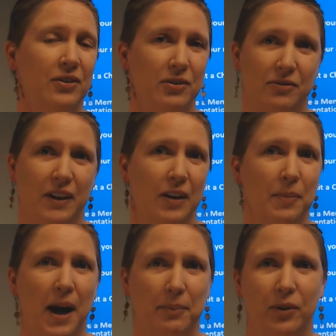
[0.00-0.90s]
They're very
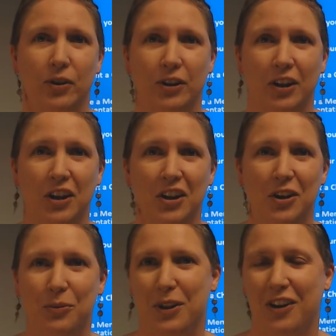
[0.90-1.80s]
popular
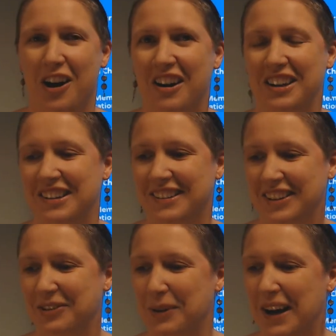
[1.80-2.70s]
with our audience
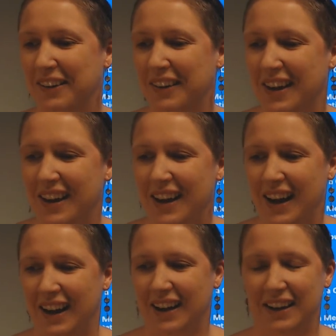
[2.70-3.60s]
as well.
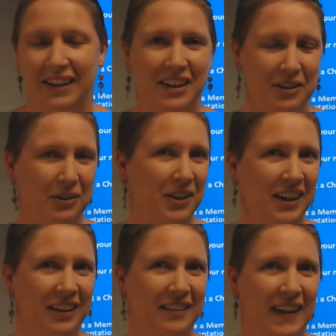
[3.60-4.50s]
Another
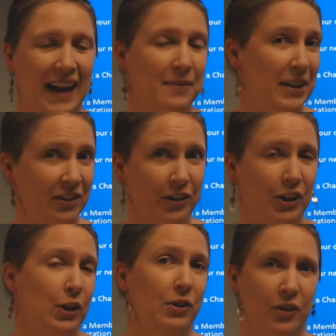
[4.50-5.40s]
thing that I mentioned
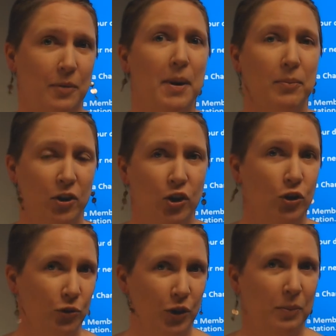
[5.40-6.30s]
earlier is our member
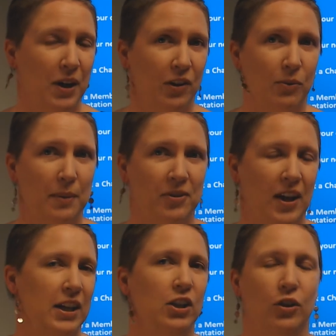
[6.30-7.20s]
newsroom on the
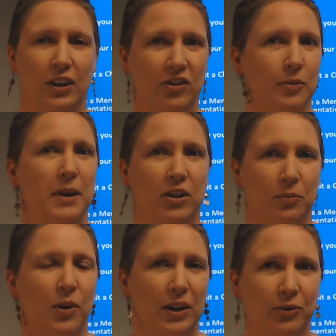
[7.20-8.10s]
website. You can submit your
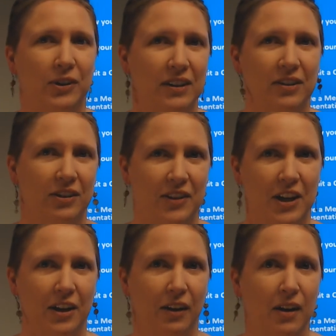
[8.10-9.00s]
press releases
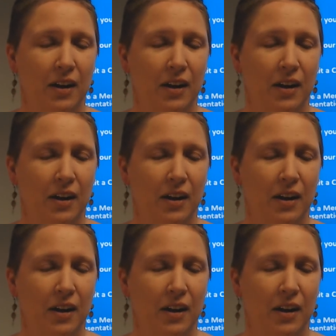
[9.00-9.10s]
there,